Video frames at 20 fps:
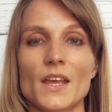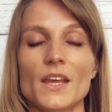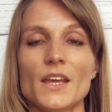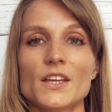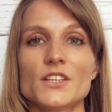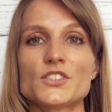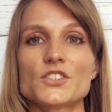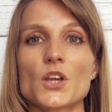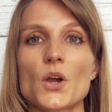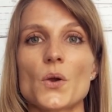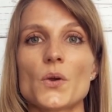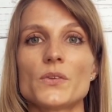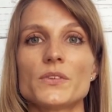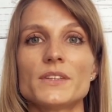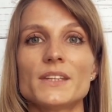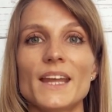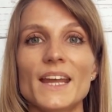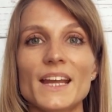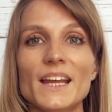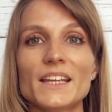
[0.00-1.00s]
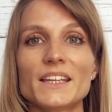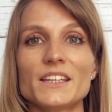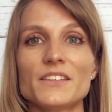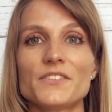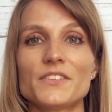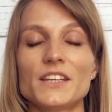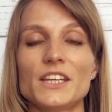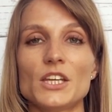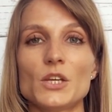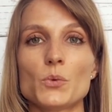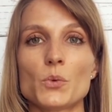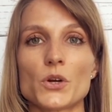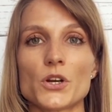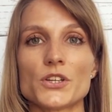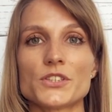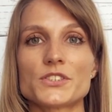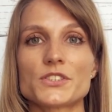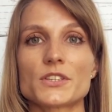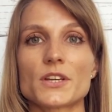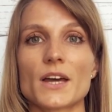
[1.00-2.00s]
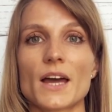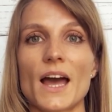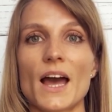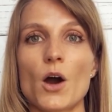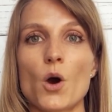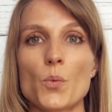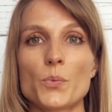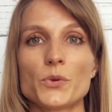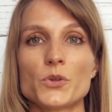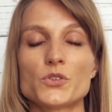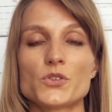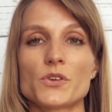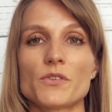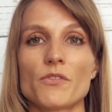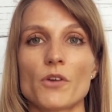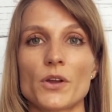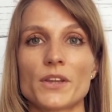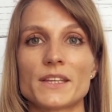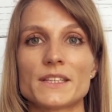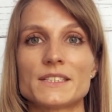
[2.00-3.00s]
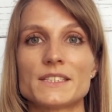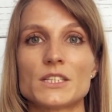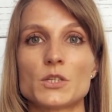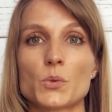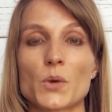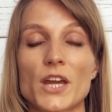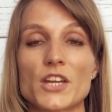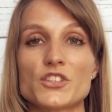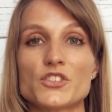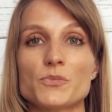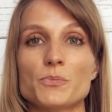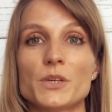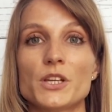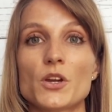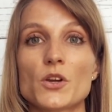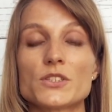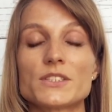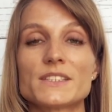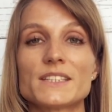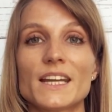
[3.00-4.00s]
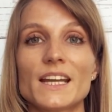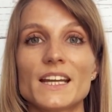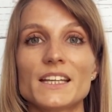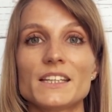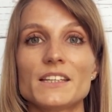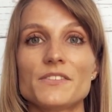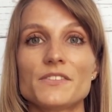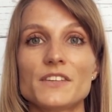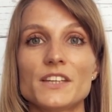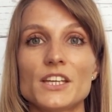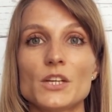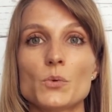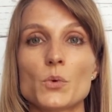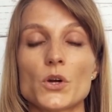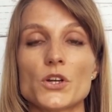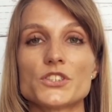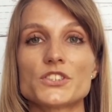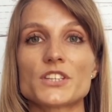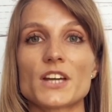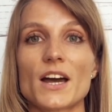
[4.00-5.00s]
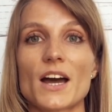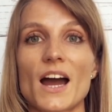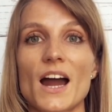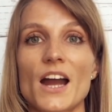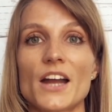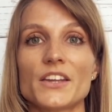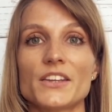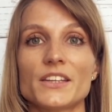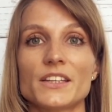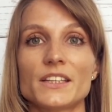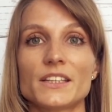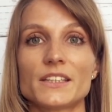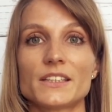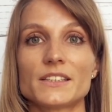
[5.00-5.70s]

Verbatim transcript: So negative keywords help you to avoid this situation, because negative keywords are the